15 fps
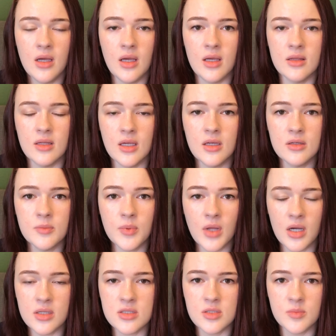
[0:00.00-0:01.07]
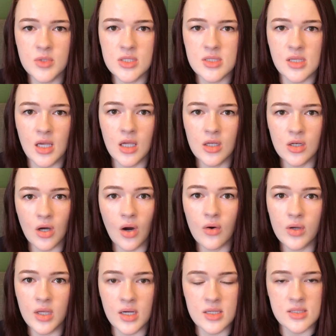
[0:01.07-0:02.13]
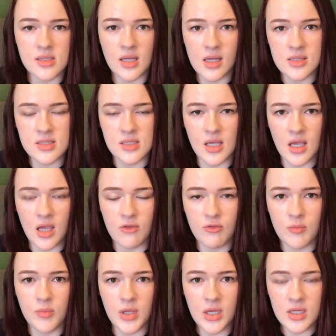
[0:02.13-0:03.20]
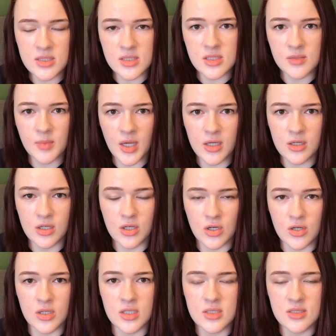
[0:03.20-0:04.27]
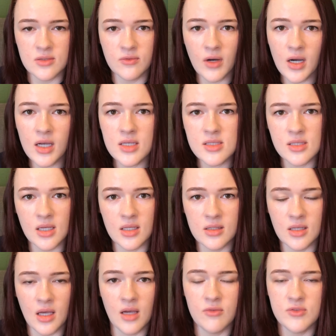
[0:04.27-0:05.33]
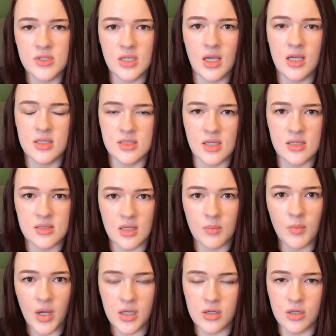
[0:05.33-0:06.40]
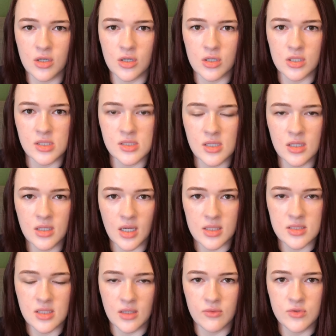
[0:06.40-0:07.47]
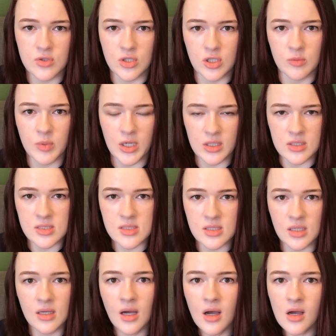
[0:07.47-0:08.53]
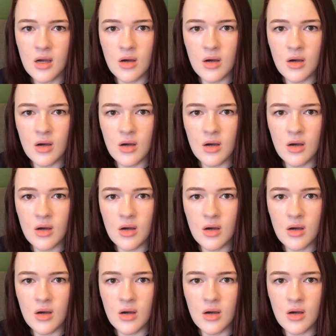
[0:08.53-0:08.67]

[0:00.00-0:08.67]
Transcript: And they replied to me saying, no, it is not safe because it's a microcurrent device and the FDA says that microcurrents are not safe during pregnancy.